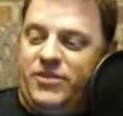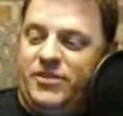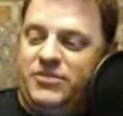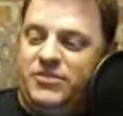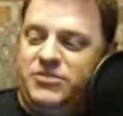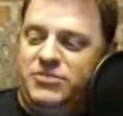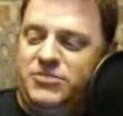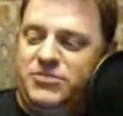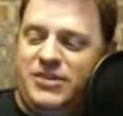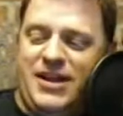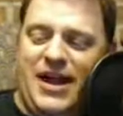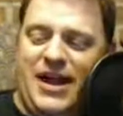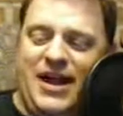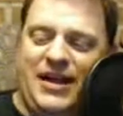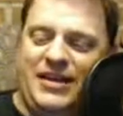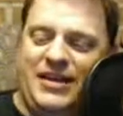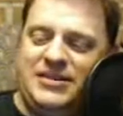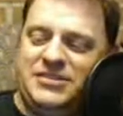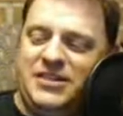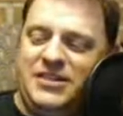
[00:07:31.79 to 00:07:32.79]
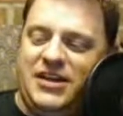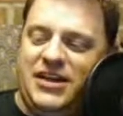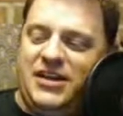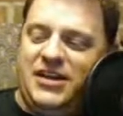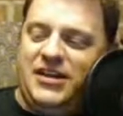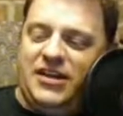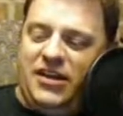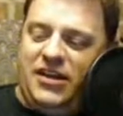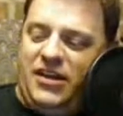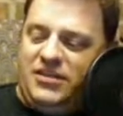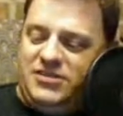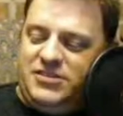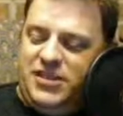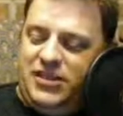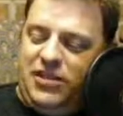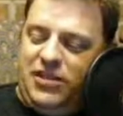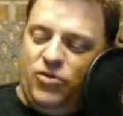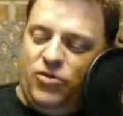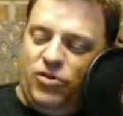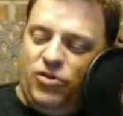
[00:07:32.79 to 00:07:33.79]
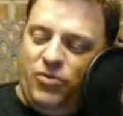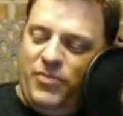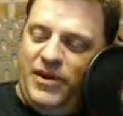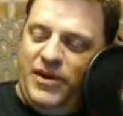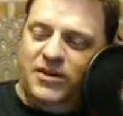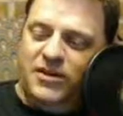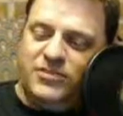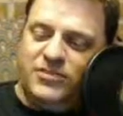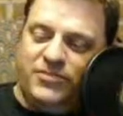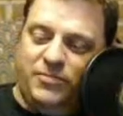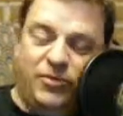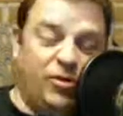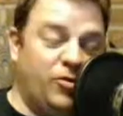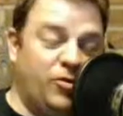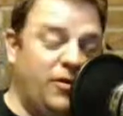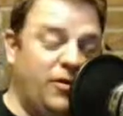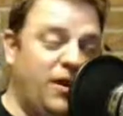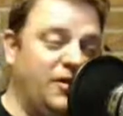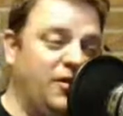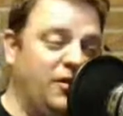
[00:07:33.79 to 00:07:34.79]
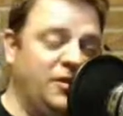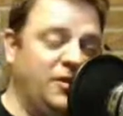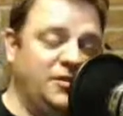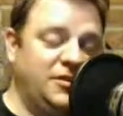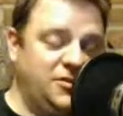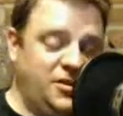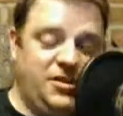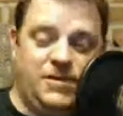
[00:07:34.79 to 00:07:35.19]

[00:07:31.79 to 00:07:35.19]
so tonight it's a local beer. It's from Little Rock, Arkansas.